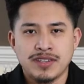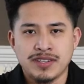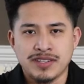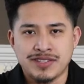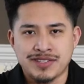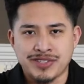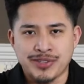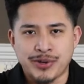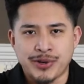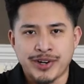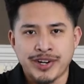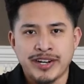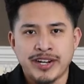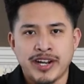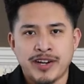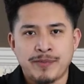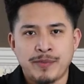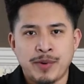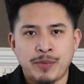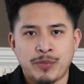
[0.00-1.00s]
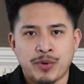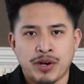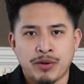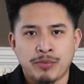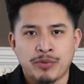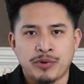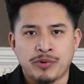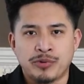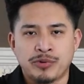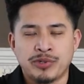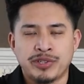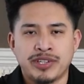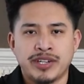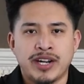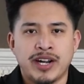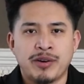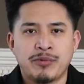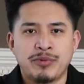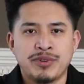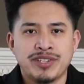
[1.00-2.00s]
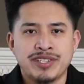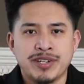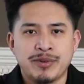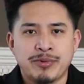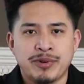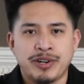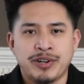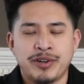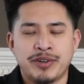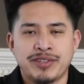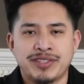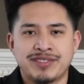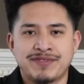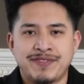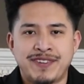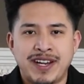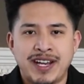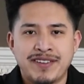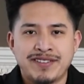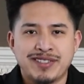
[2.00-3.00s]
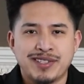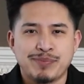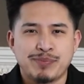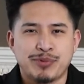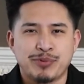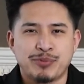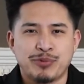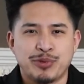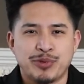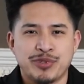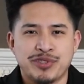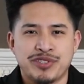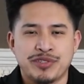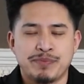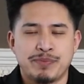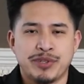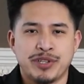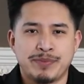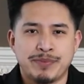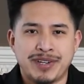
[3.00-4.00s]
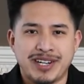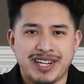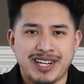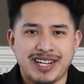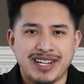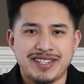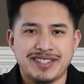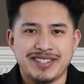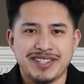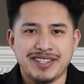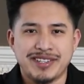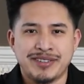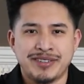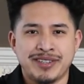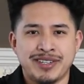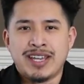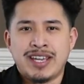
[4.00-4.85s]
Starting off my barbering career, I wish I would have known 5 simple rules to build my clientele.